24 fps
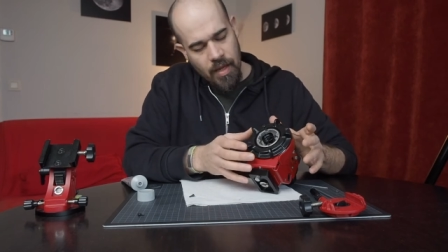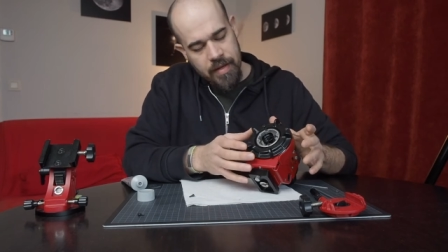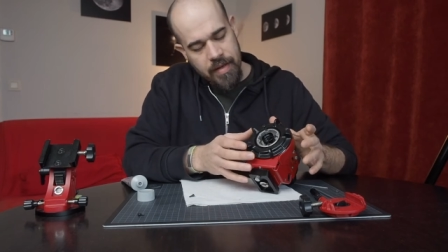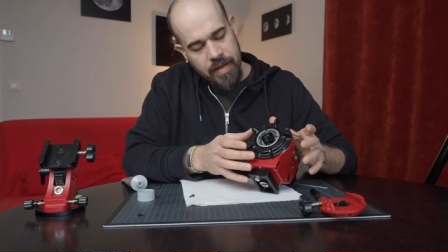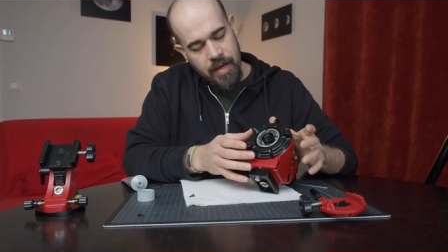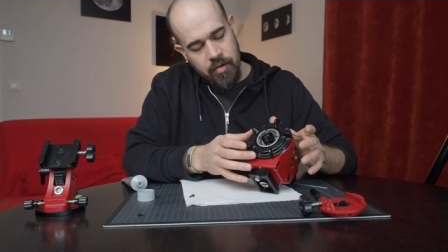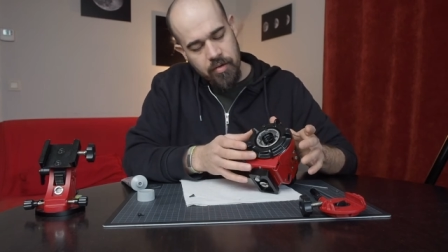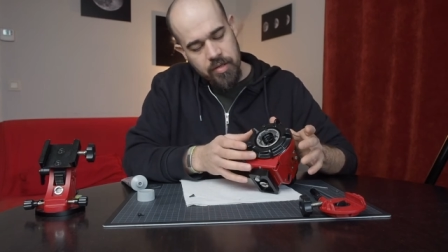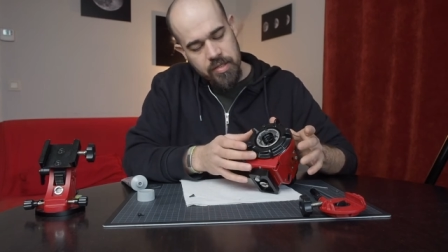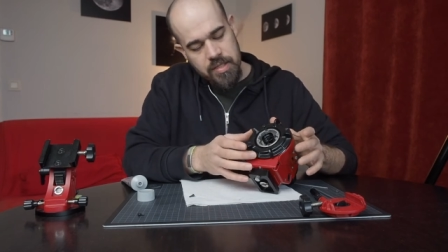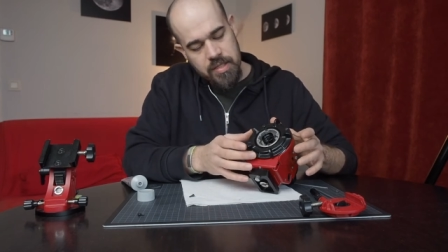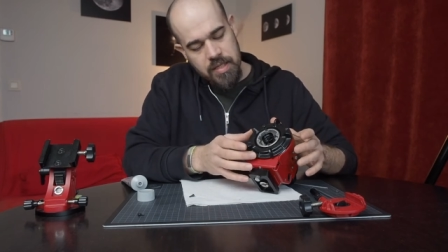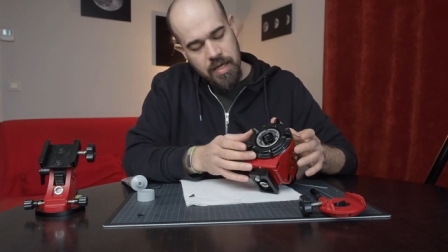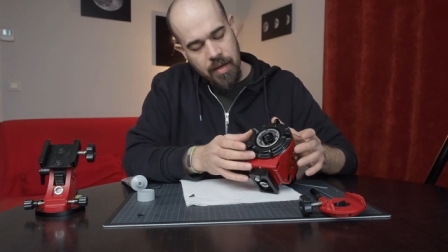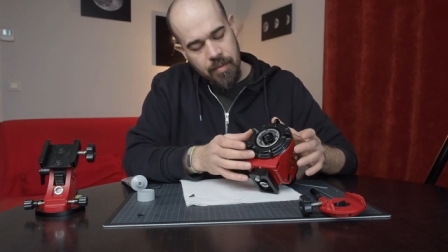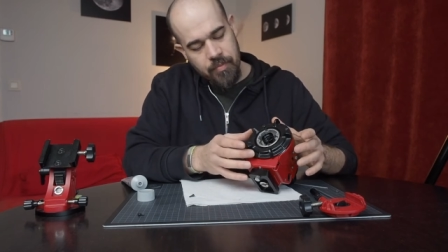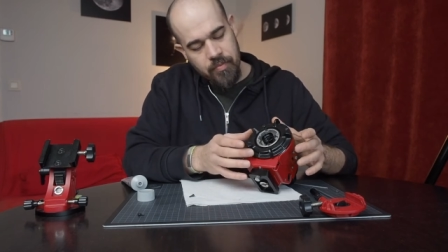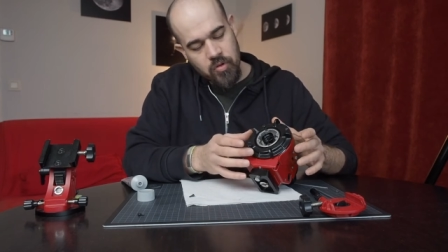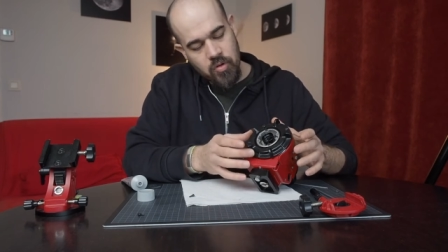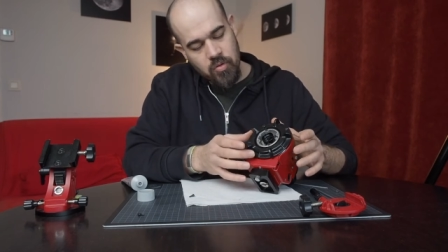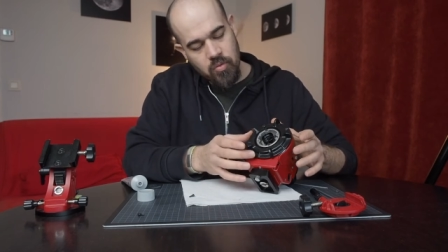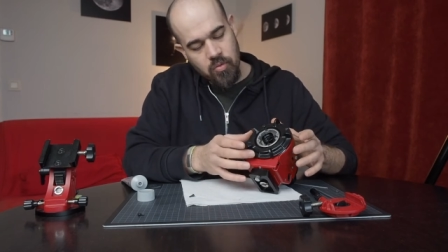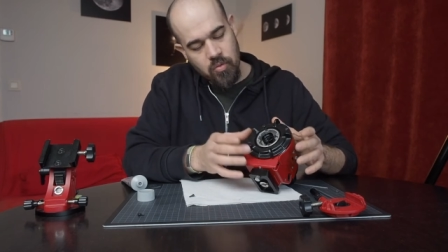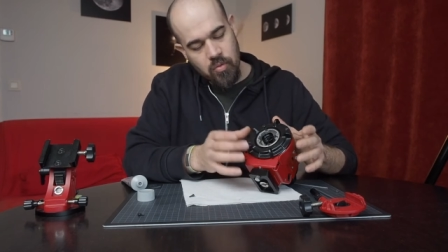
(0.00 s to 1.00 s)
now it's time
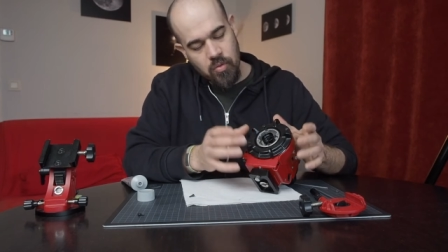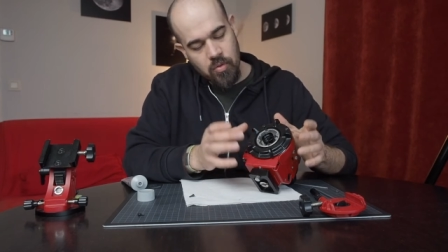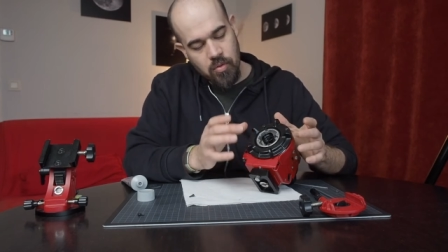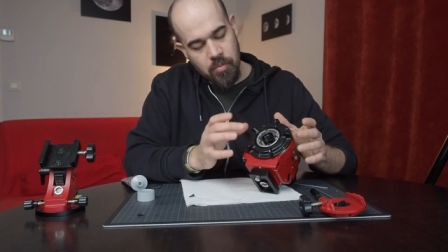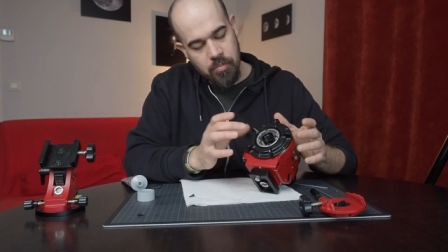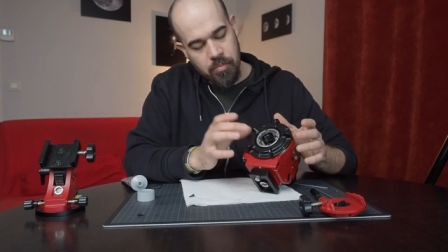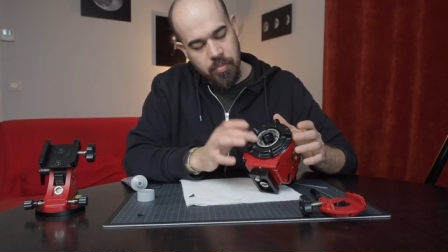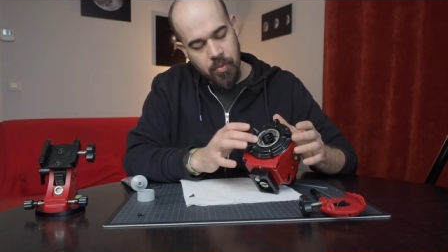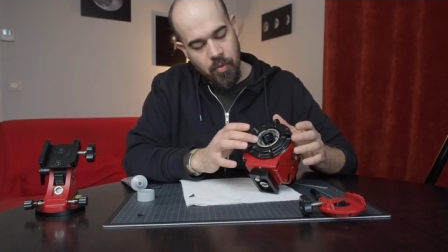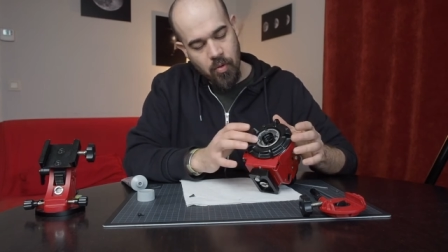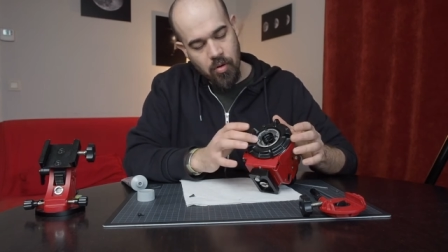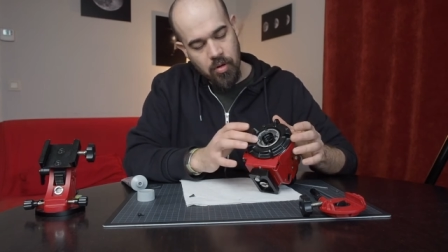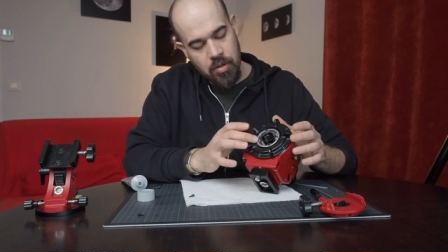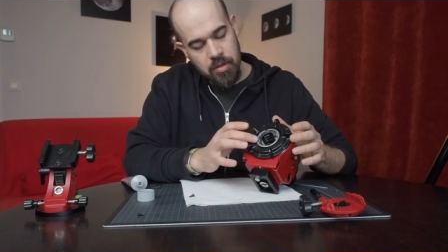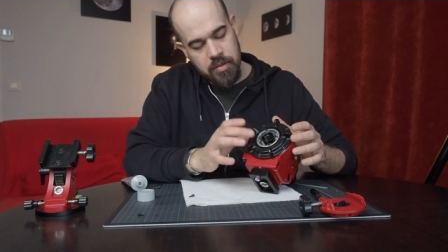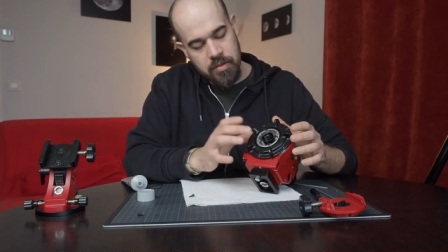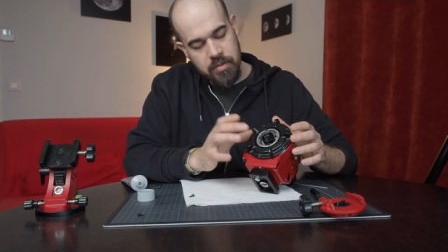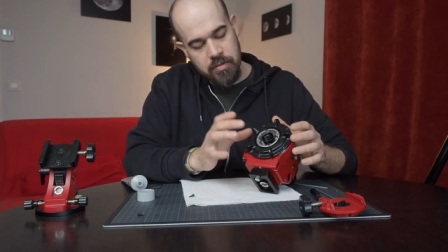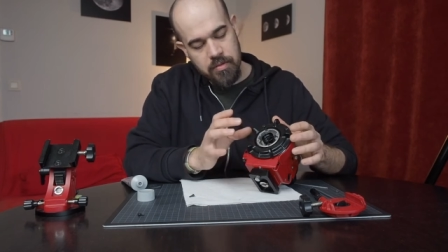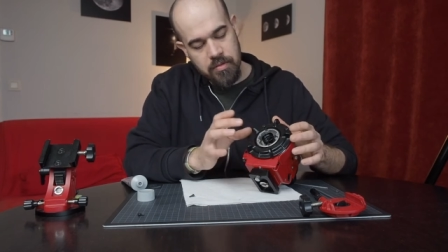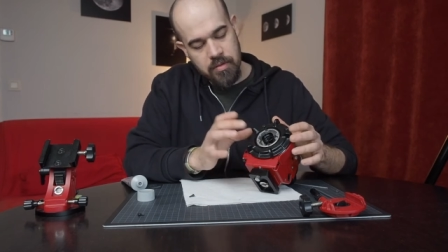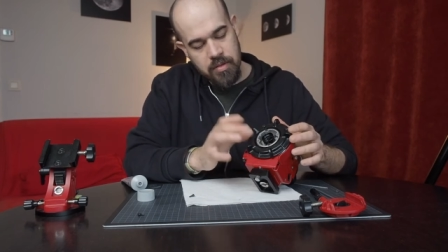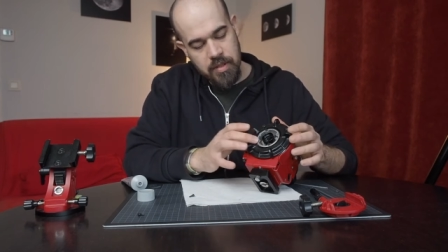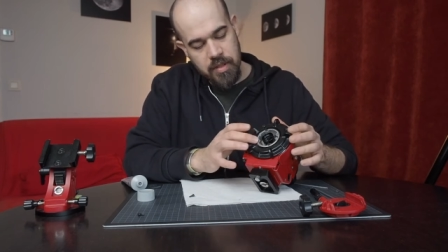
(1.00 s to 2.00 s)
to bolt
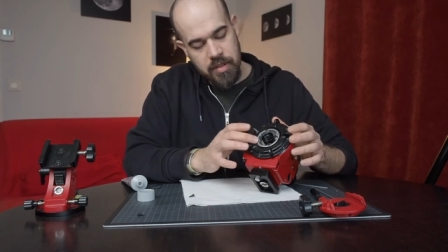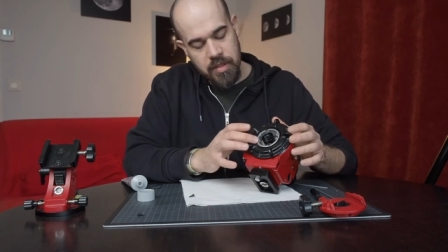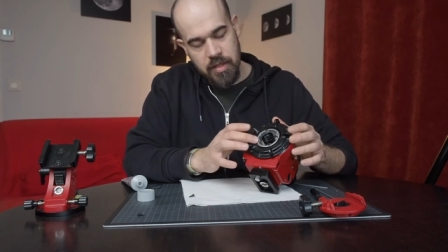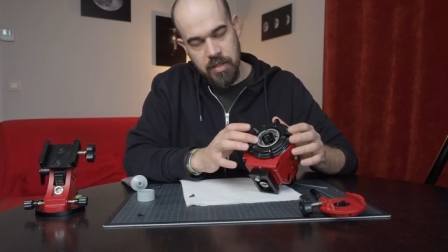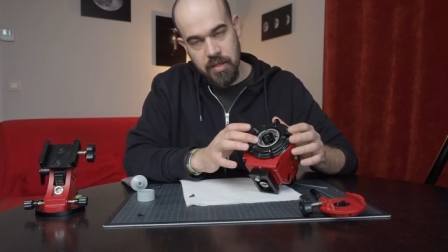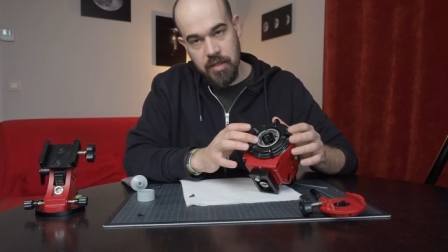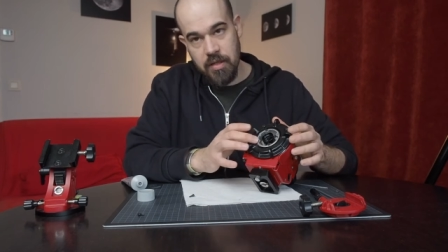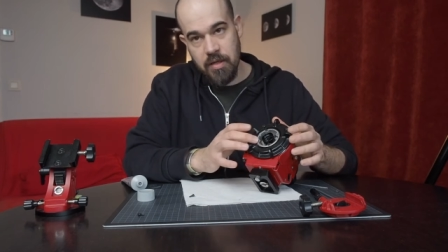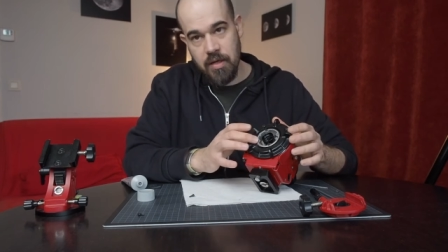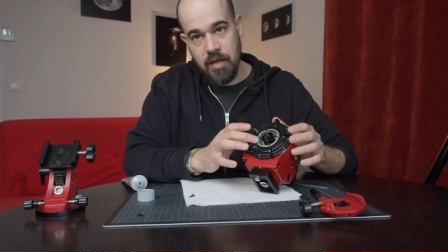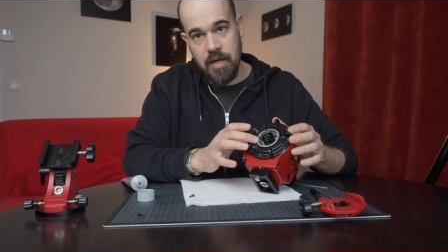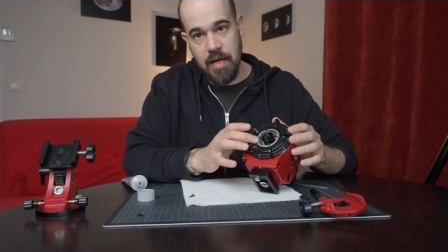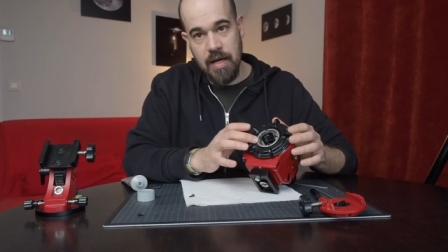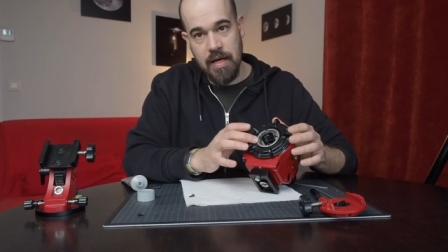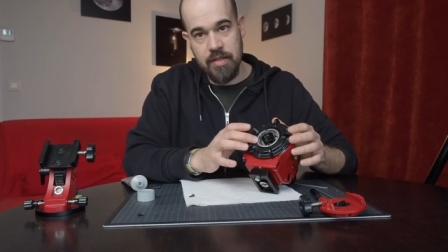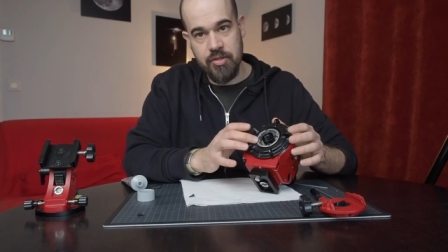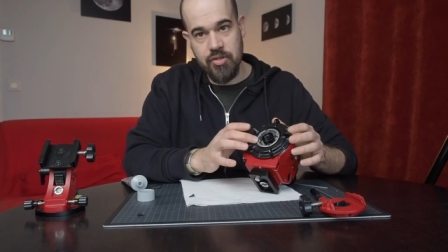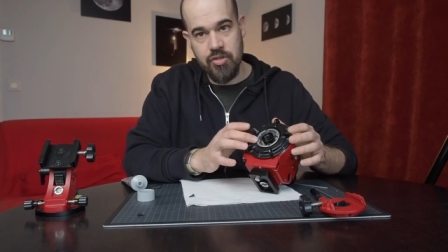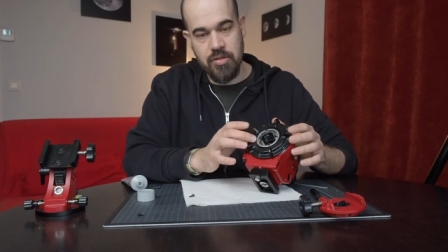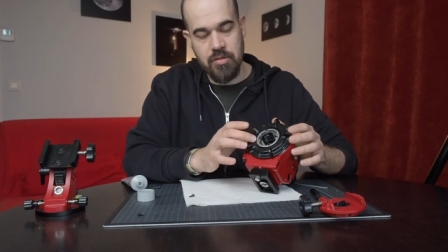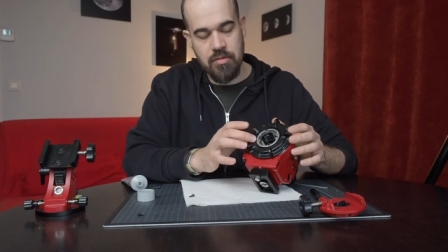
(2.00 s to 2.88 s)
the clutch,